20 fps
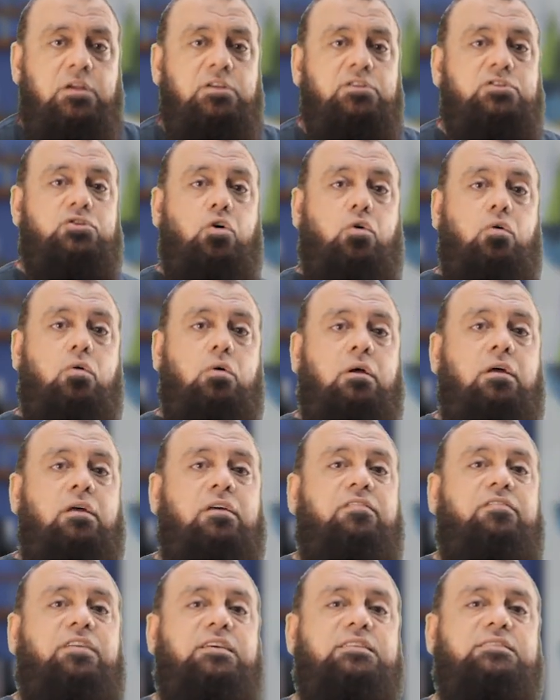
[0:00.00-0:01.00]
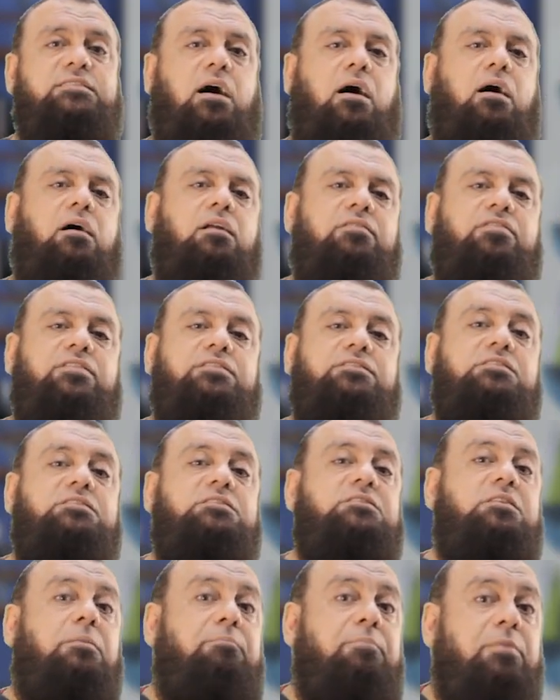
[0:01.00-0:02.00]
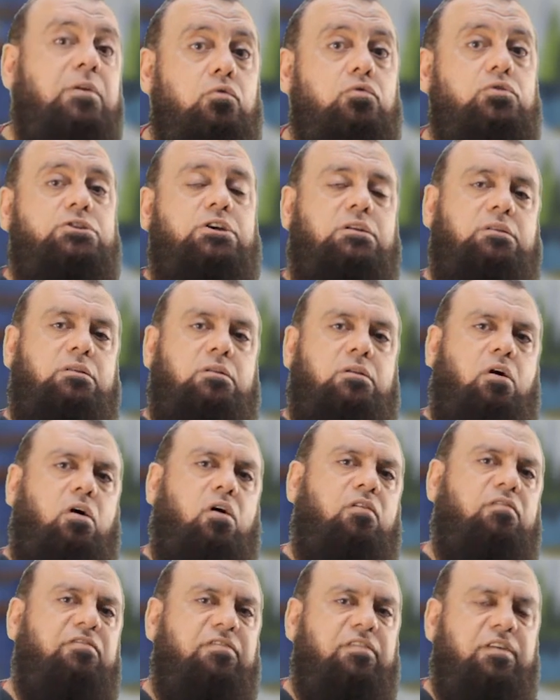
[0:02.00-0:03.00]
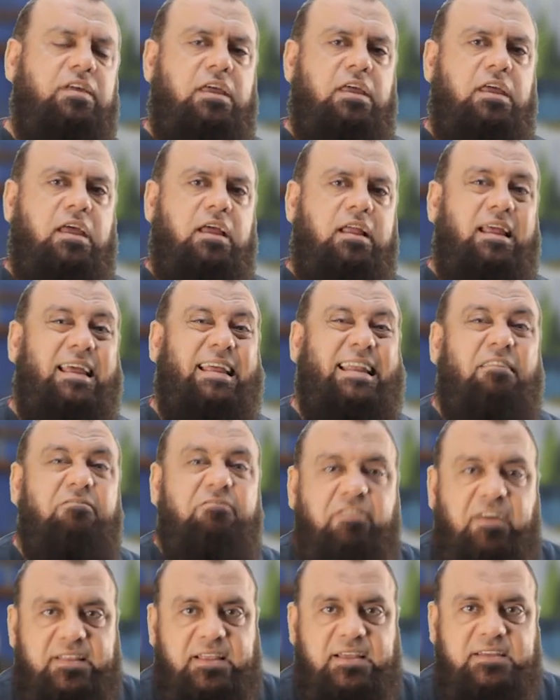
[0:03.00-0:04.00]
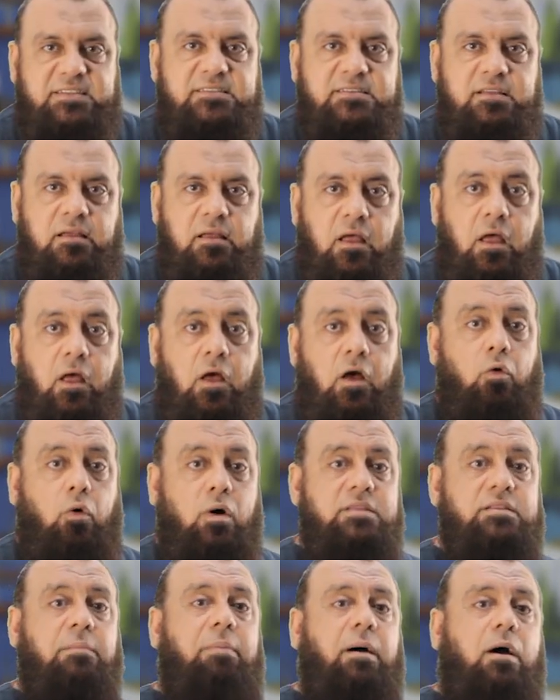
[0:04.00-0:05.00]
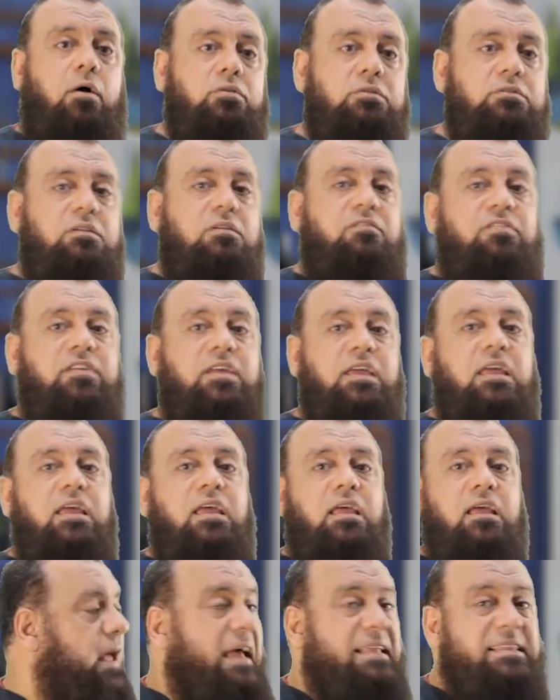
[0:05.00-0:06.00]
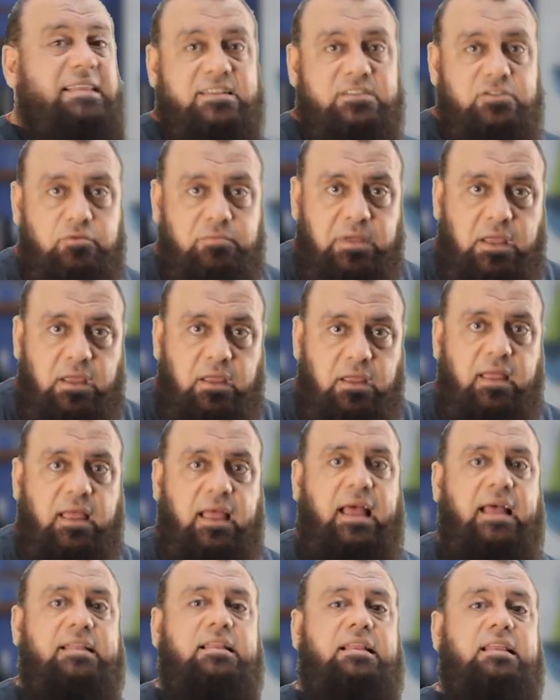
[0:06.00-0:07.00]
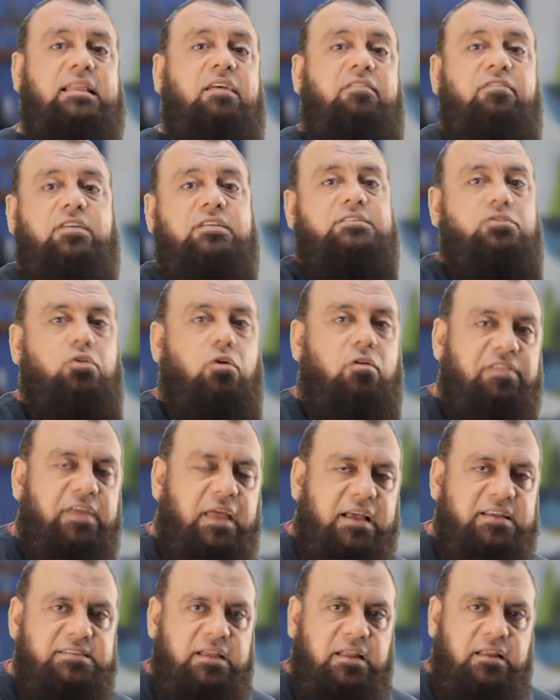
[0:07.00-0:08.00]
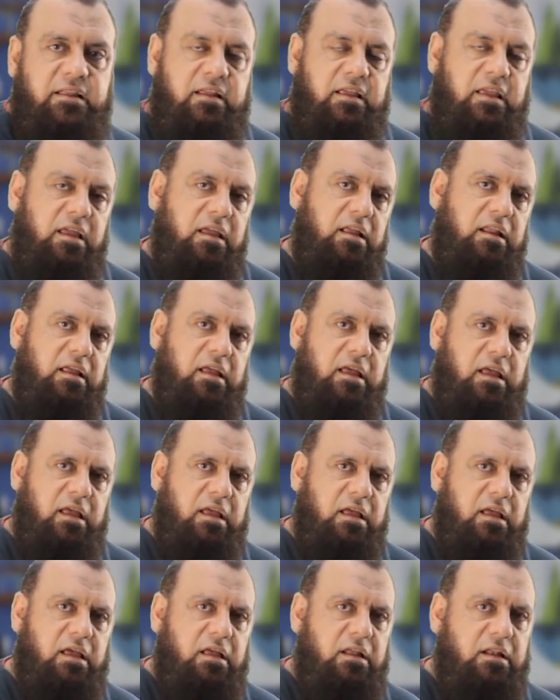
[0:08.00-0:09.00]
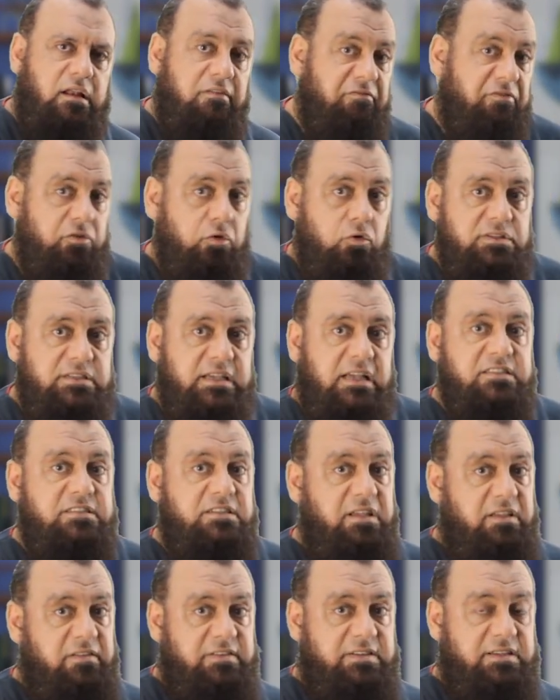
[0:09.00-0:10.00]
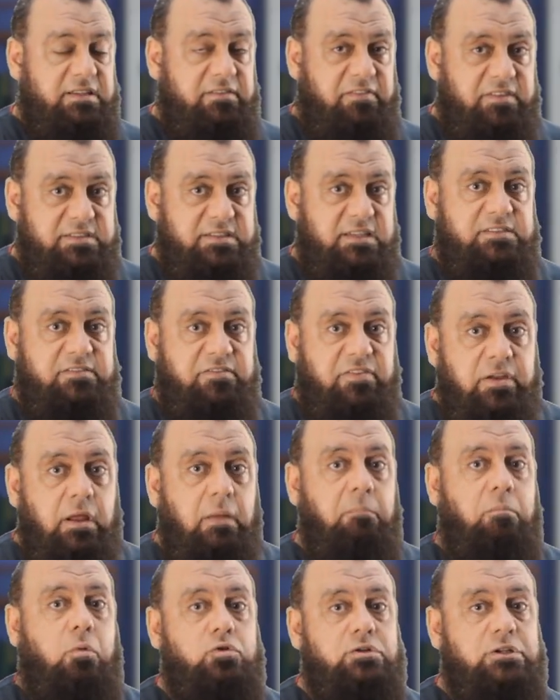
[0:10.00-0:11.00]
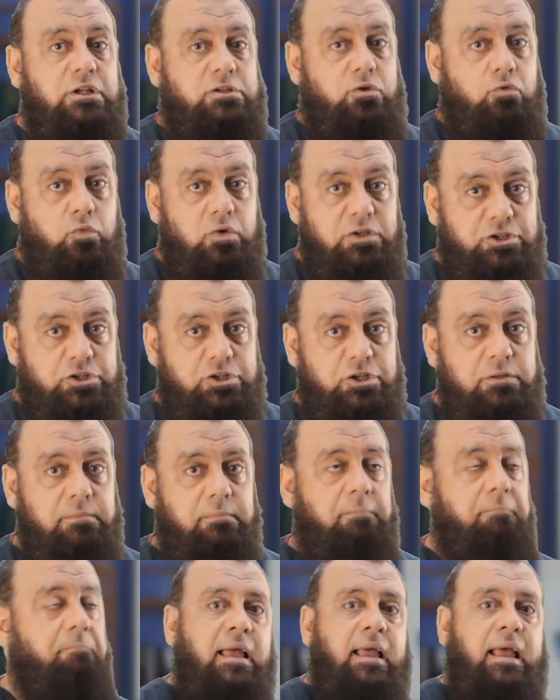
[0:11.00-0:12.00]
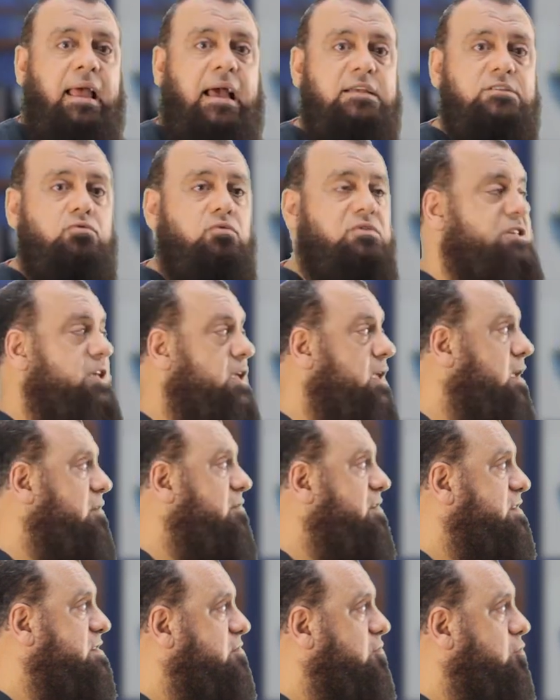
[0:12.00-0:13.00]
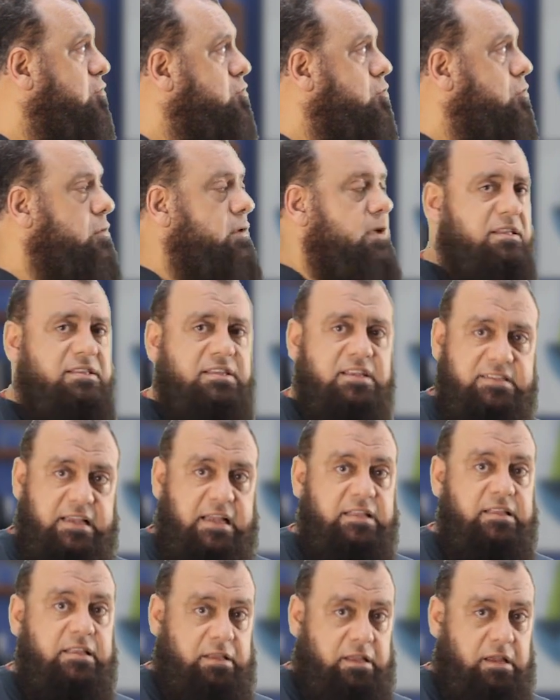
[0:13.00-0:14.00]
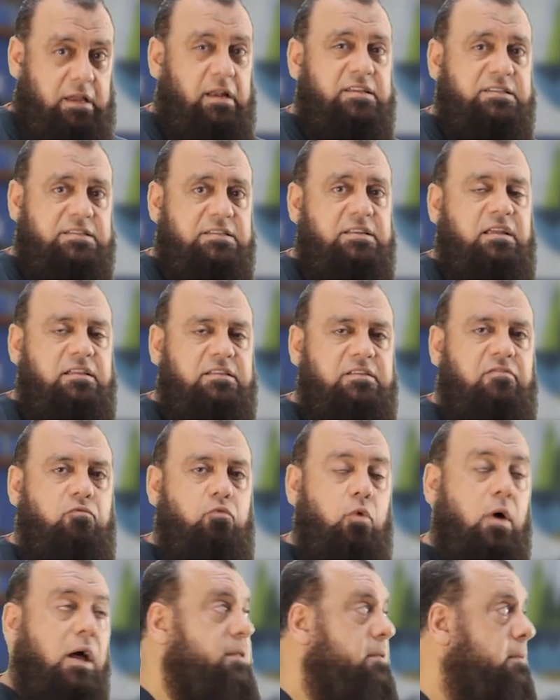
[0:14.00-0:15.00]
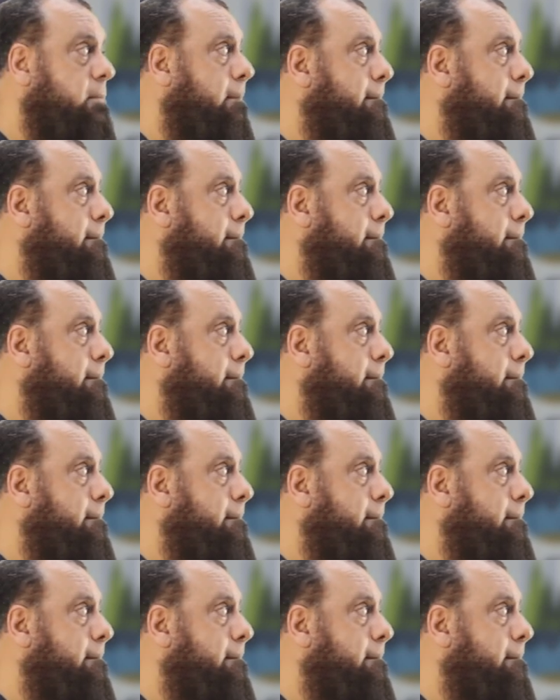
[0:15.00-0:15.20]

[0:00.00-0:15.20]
So these are the distribution of the uh, lymphatics. What about the anatomy and levels of the axillary uh, lymph nodes? And th this is a very important question. As we see in this photo, it is an illustrative one